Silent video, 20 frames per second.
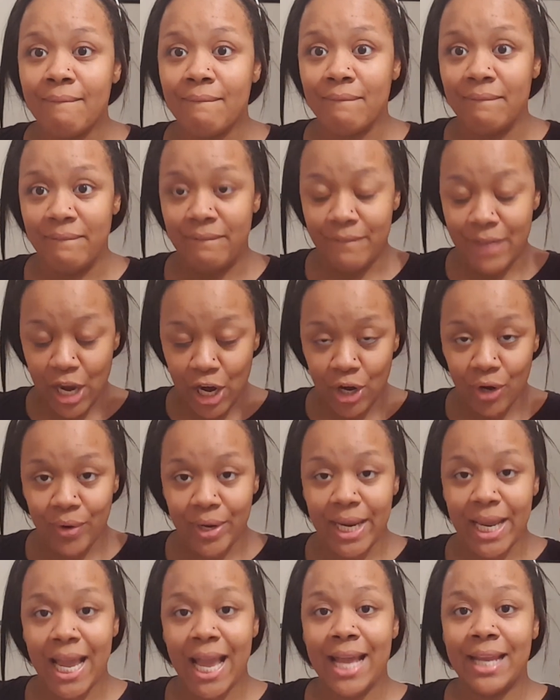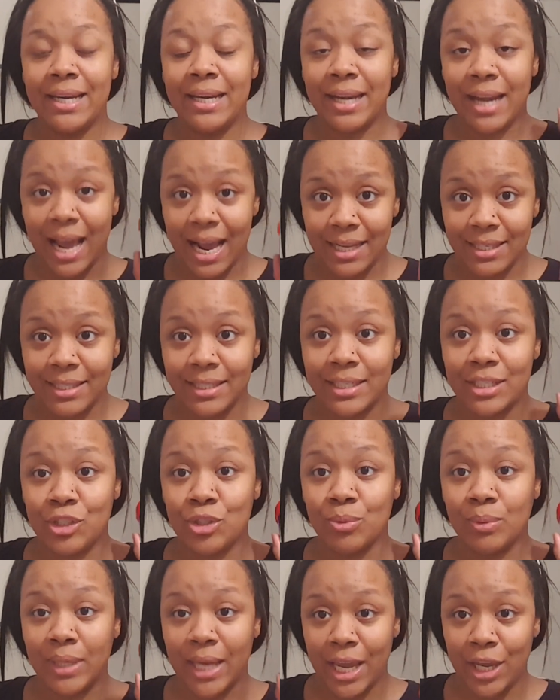very nicely
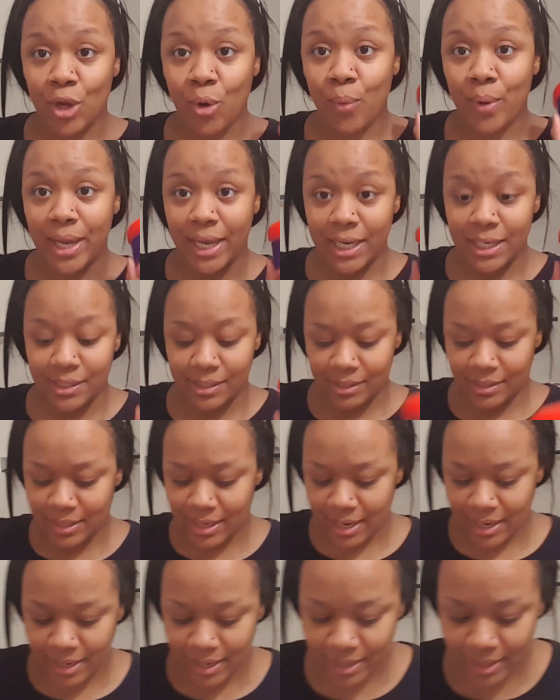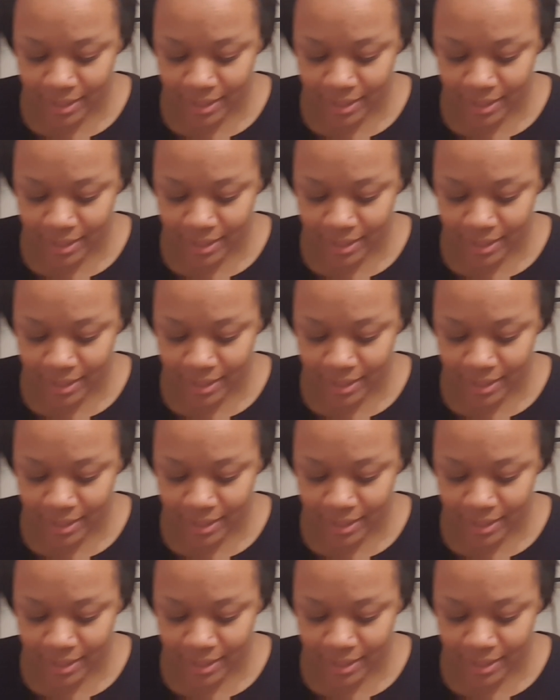to lay your edges down.